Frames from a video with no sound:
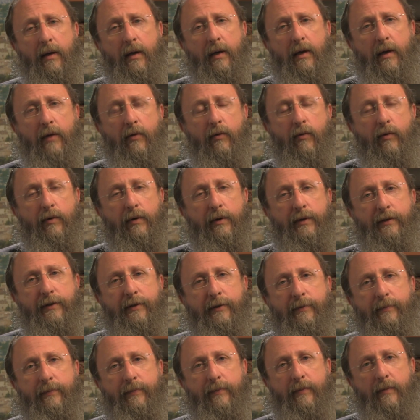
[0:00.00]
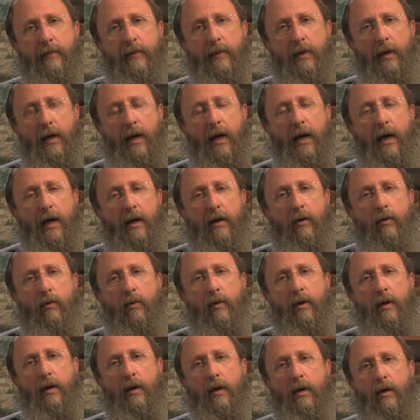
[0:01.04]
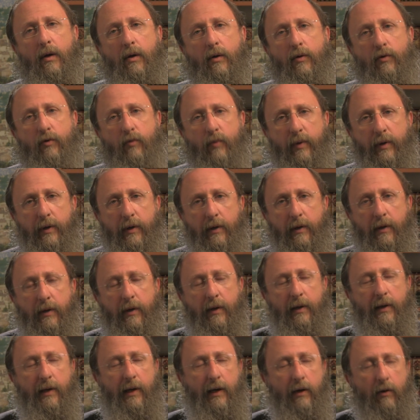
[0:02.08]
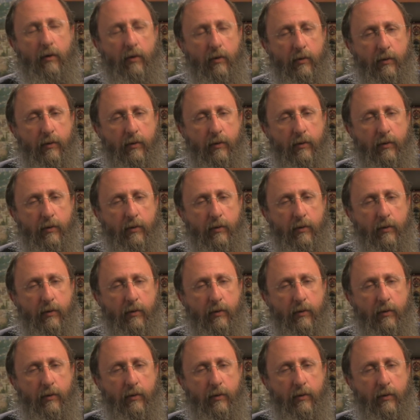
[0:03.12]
In other words, how do we, in our